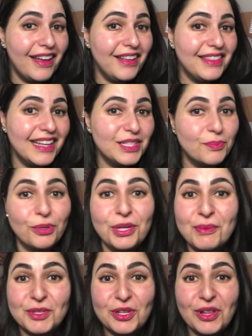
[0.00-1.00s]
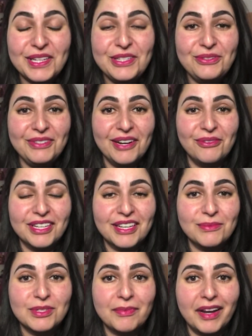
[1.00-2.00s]
And that's pretty much all I do now when it
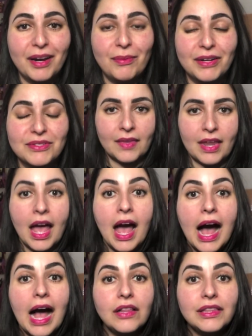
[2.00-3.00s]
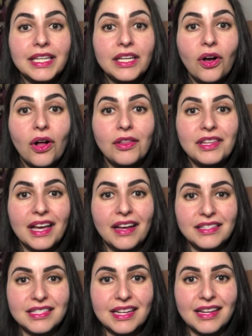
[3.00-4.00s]
comes to my eyebrows. I'll link all the
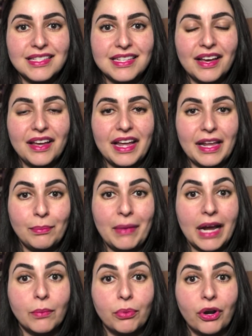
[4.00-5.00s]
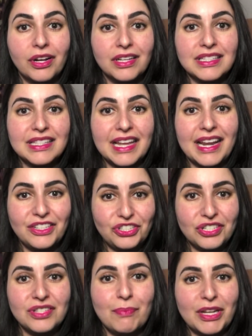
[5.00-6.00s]
Anastasia and MAC products that I
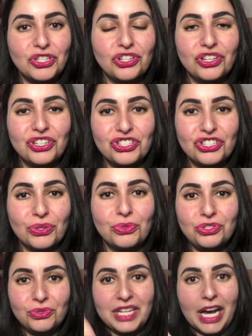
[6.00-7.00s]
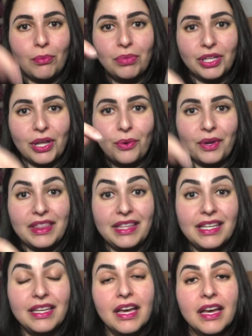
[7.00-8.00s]
just mentioned and showed you down below in
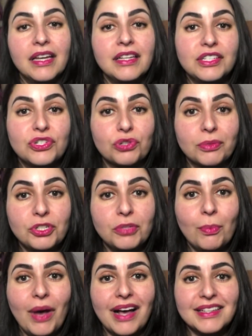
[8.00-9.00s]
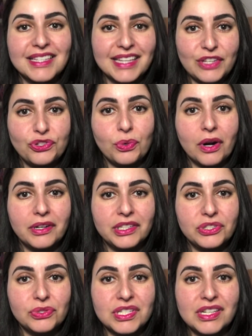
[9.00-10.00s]
the description box in case you are
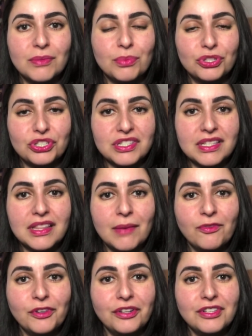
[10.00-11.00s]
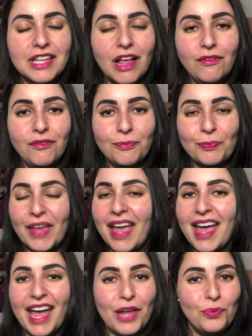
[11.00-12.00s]
interested in purchasing them for yourself.
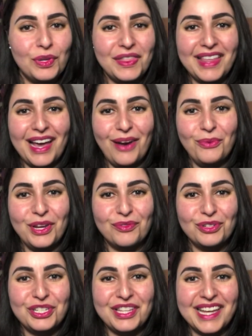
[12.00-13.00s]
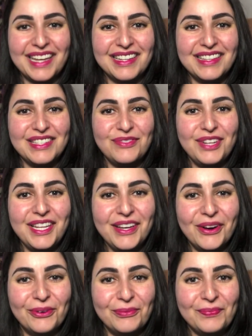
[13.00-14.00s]
And with that, we have reached the end of this
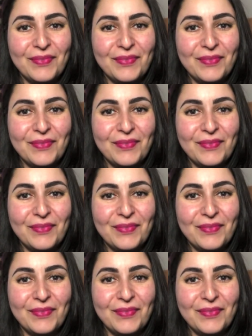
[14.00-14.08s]
video.